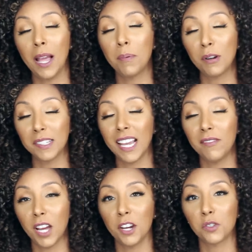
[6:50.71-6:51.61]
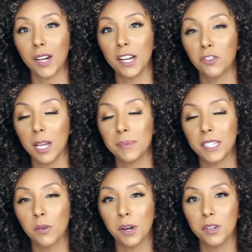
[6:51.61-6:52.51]
I personally have not tried
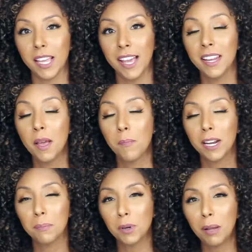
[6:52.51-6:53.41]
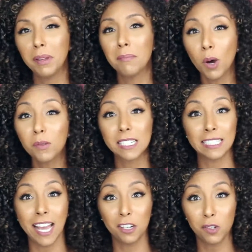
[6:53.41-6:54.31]
grapeseed oil yet, but I'm probably most
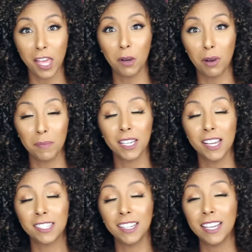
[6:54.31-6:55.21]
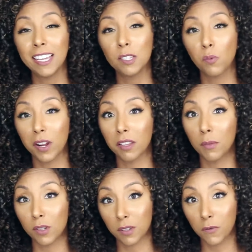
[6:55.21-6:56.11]
excited to try that one because it is one of the
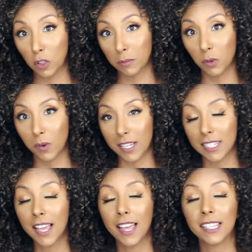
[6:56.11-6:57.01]
most affordable ones.